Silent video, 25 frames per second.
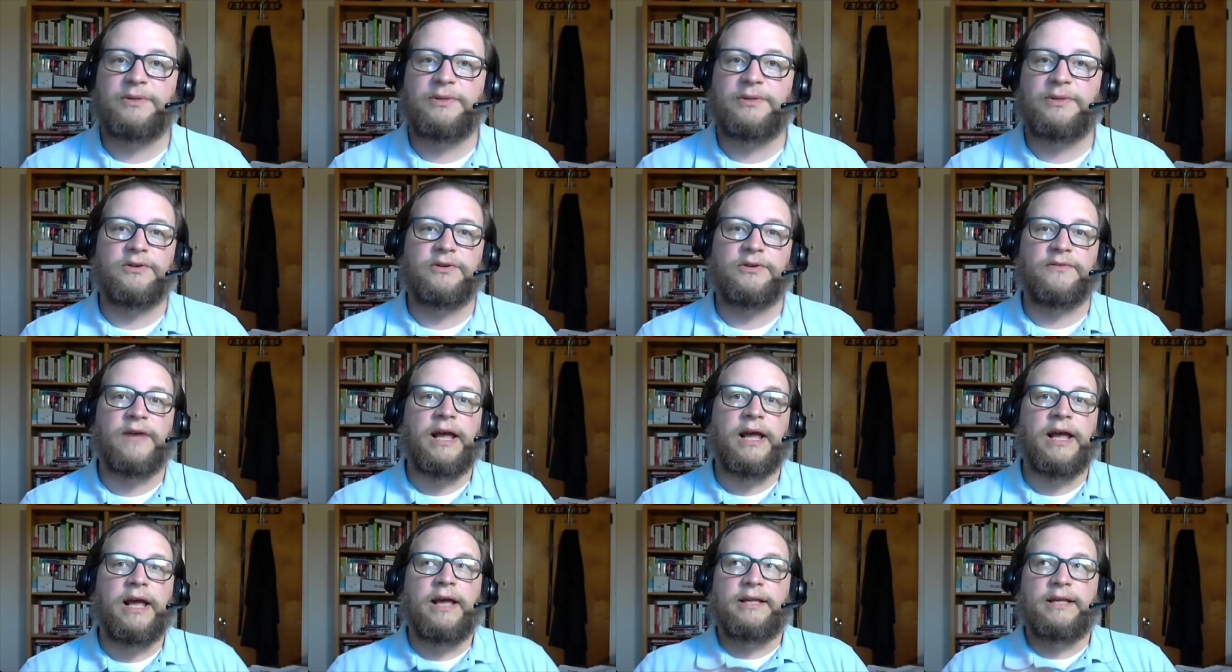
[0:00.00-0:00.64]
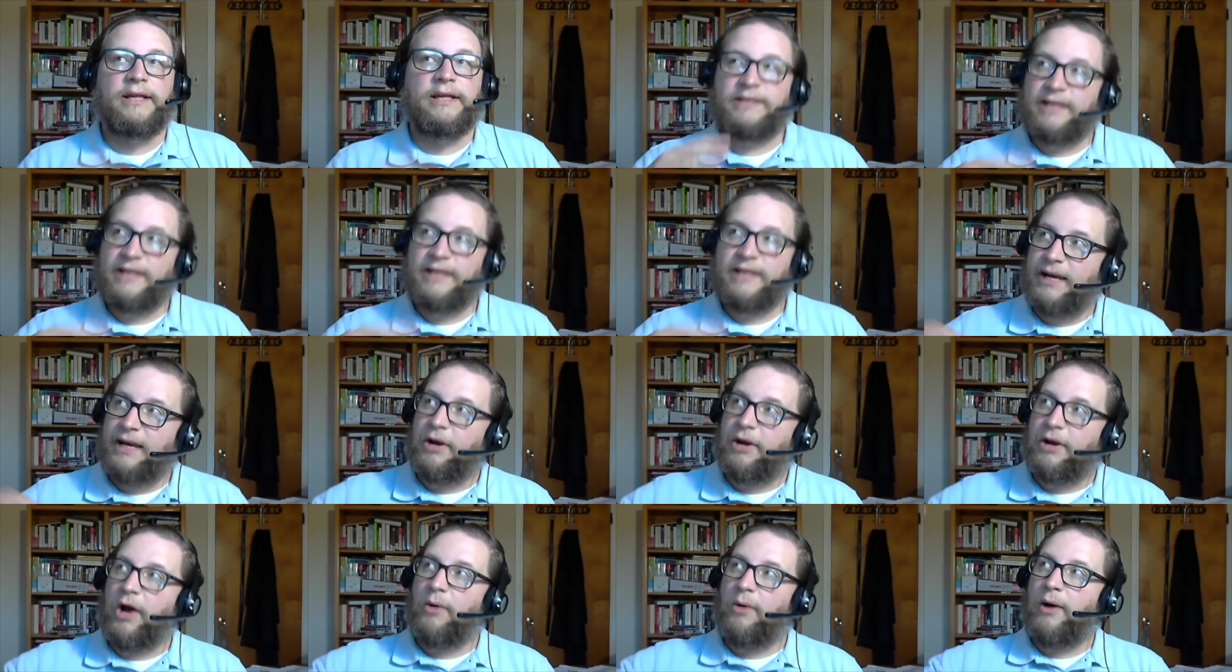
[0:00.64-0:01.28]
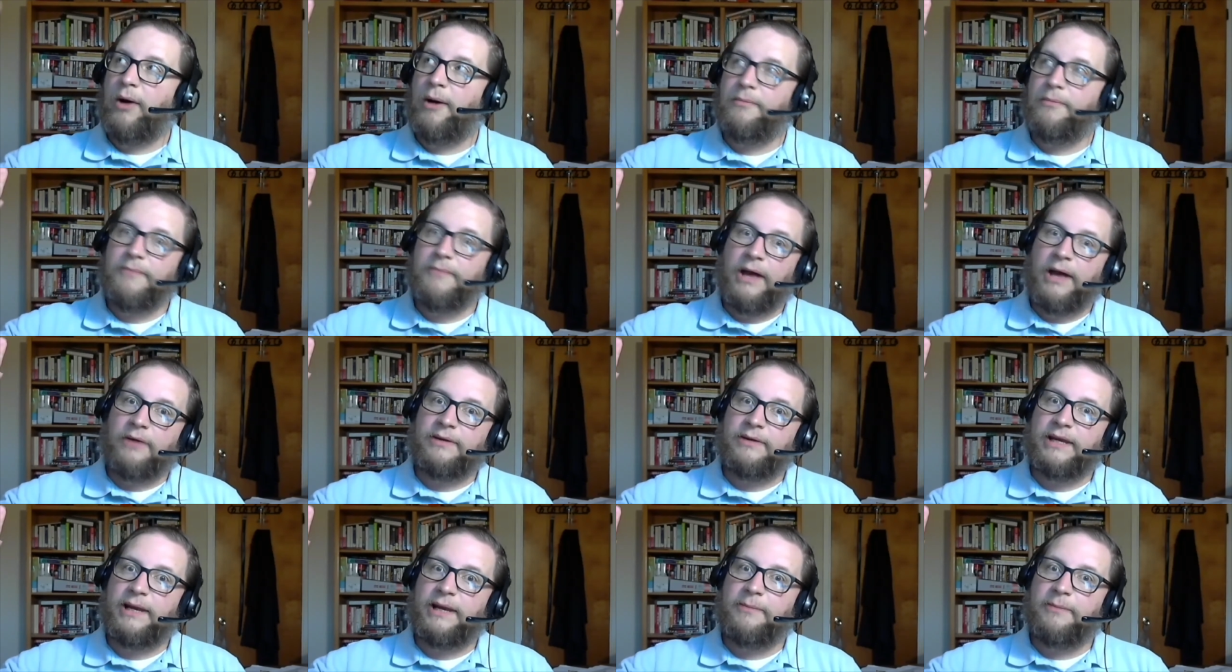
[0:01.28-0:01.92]
of see him go up
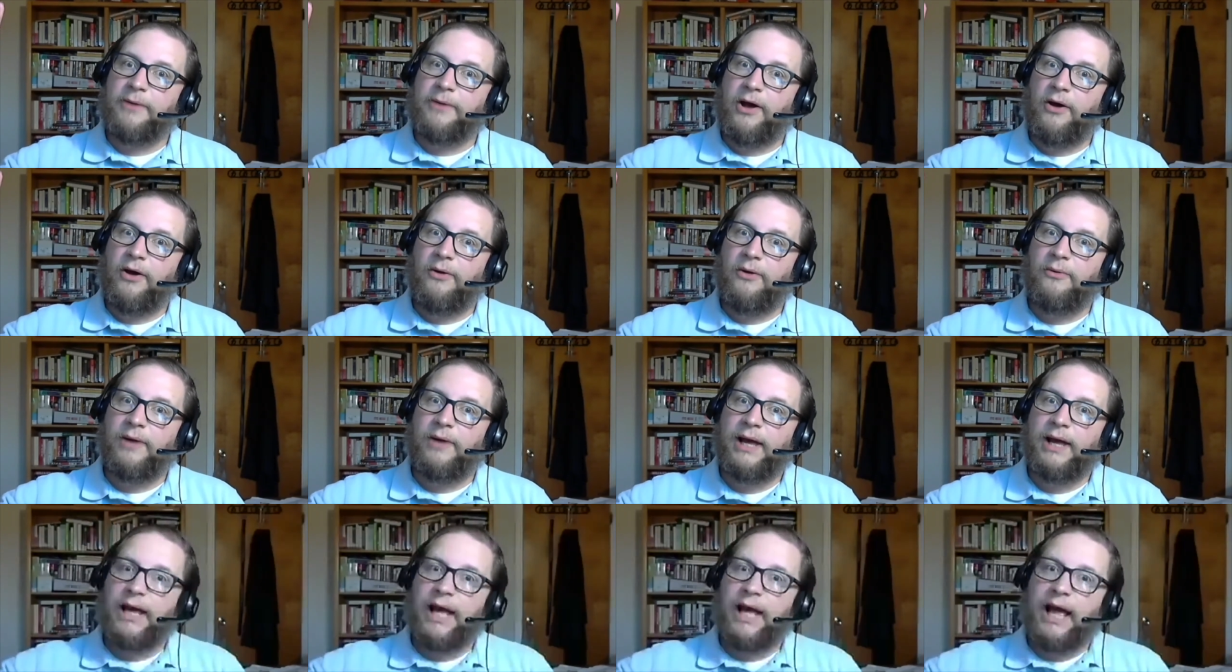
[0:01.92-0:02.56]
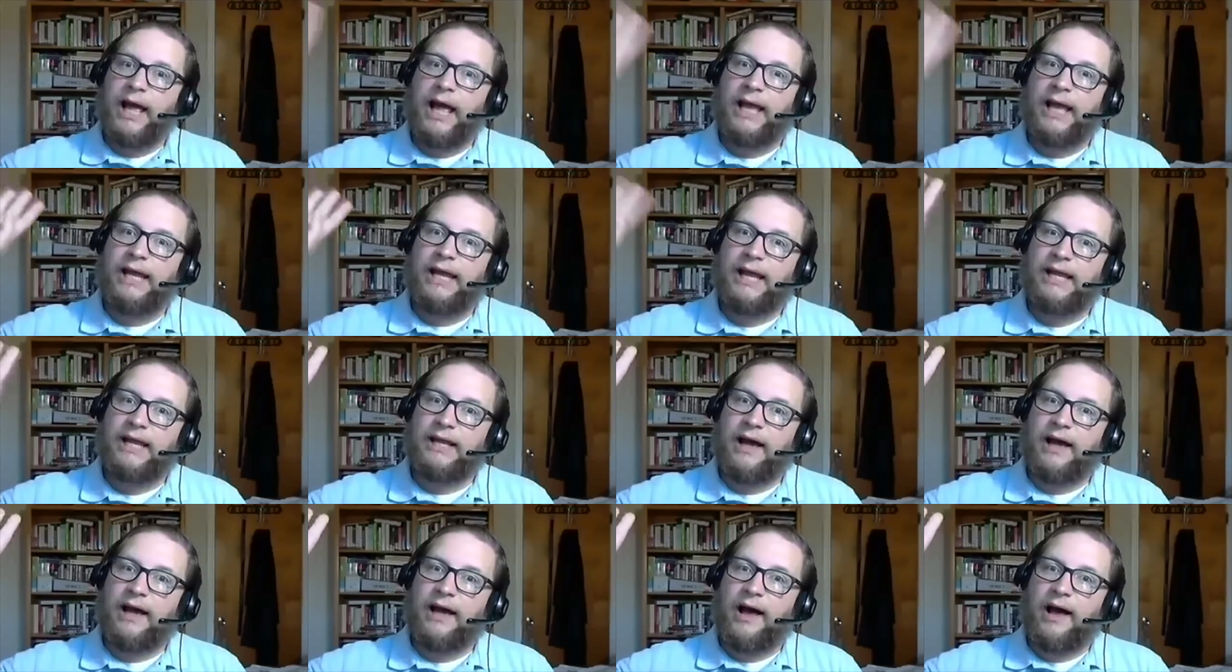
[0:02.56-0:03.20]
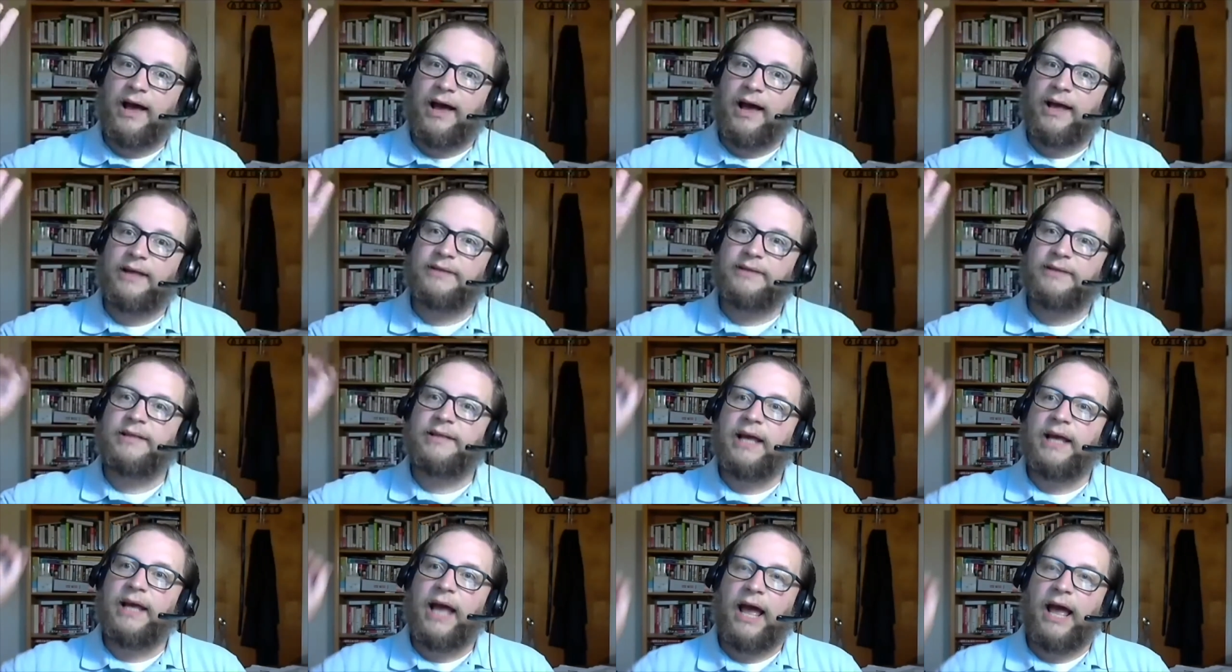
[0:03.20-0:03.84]
Mount Nebo, and he
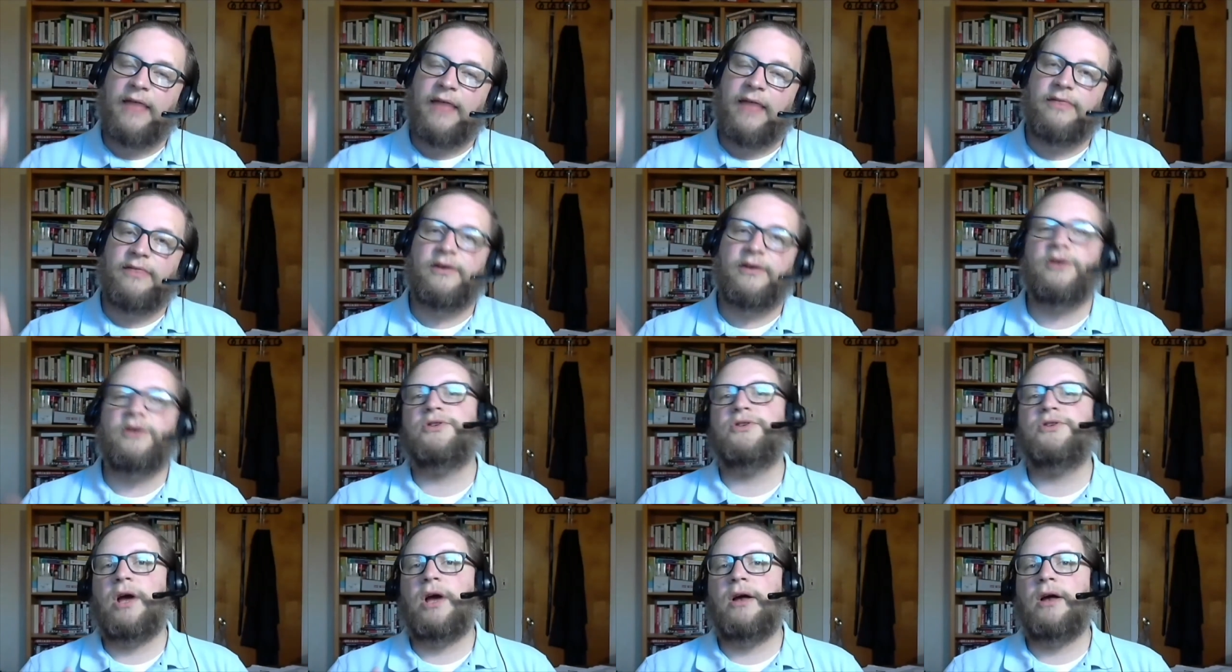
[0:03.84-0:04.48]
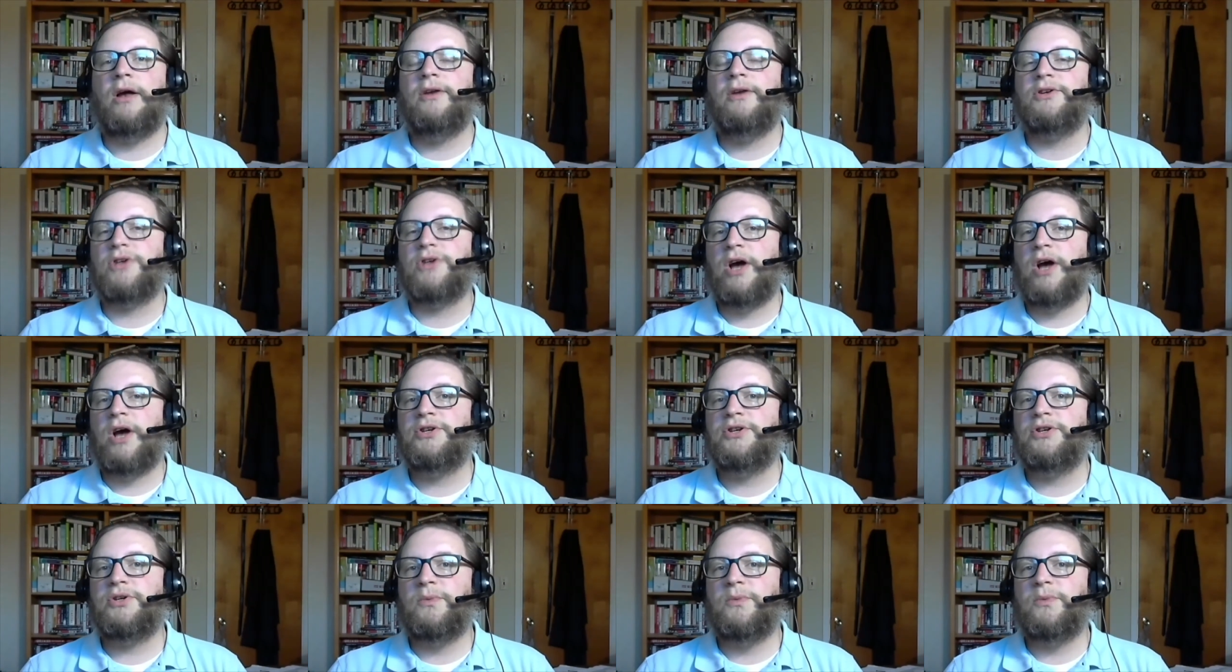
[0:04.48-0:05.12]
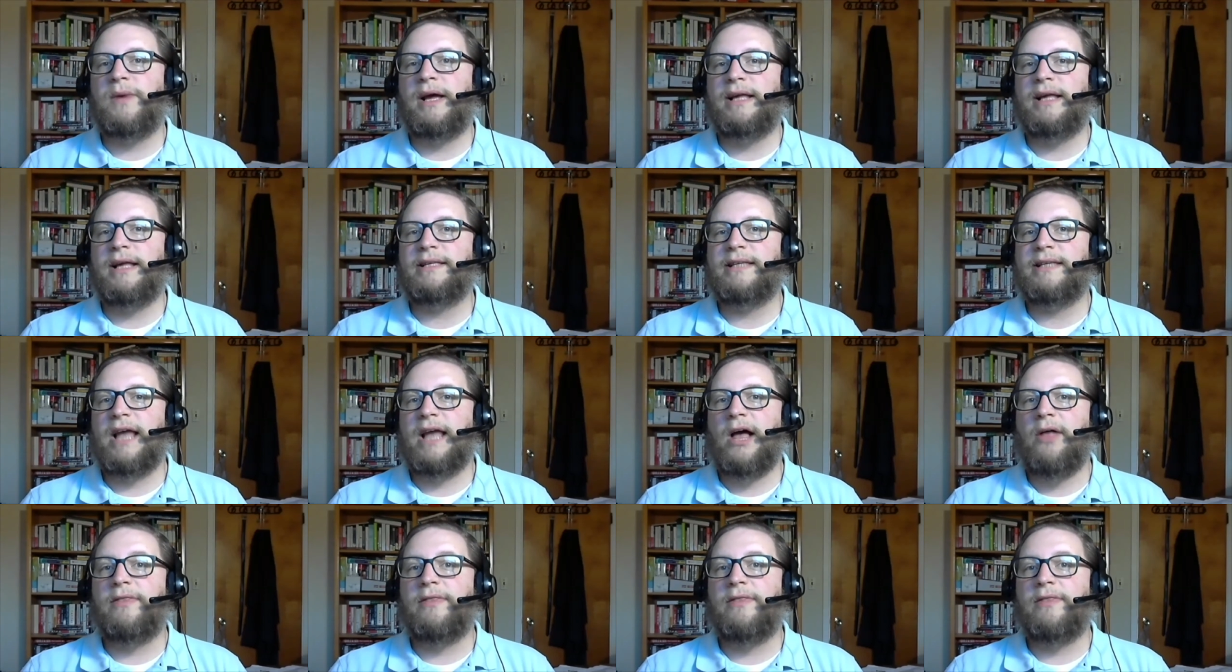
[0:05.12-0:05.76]
dies, and then Joshua is
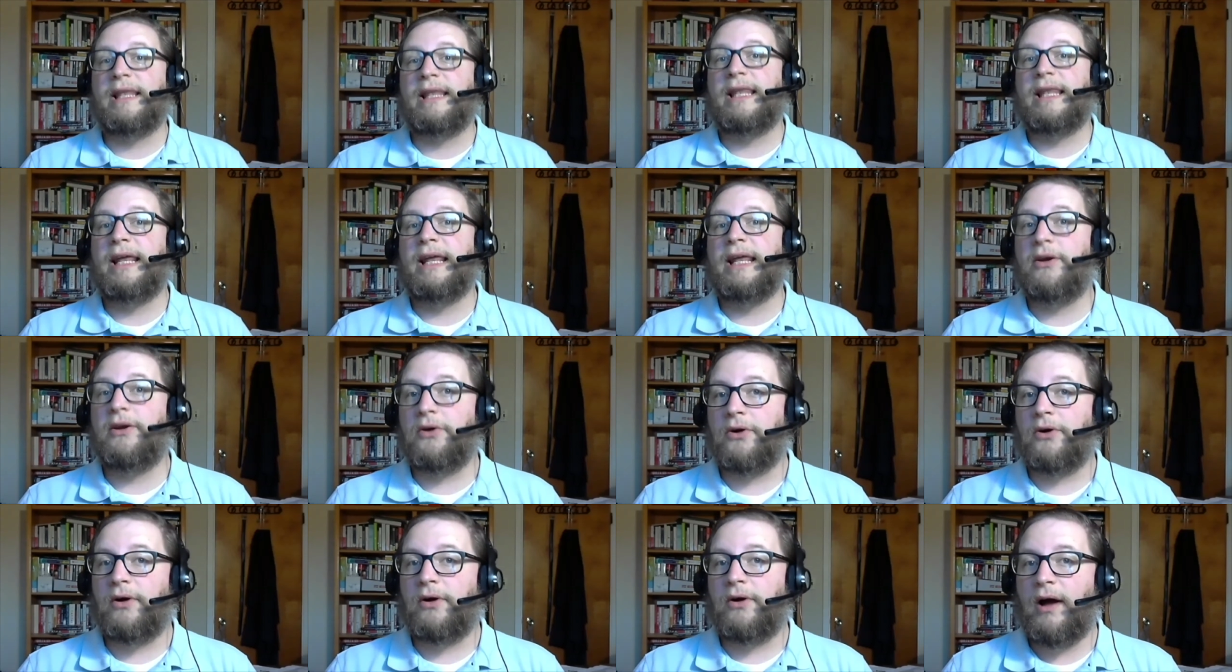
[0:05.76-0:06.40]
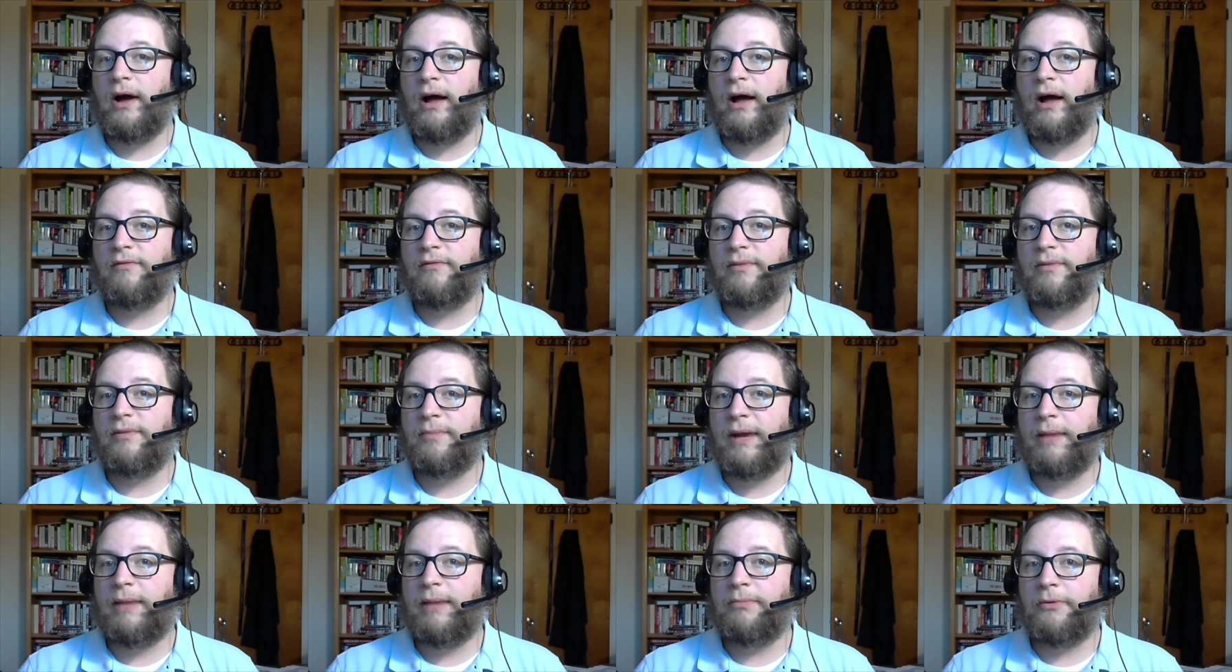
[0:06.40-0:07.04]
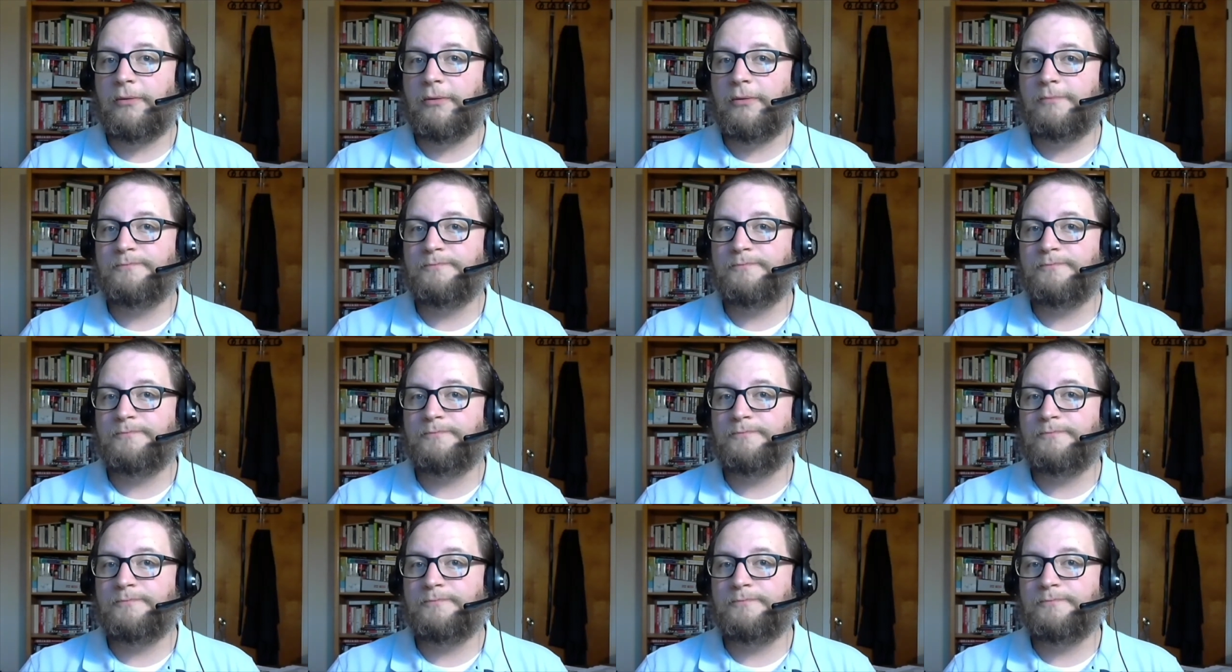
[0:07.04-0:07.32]
now the leader of the people.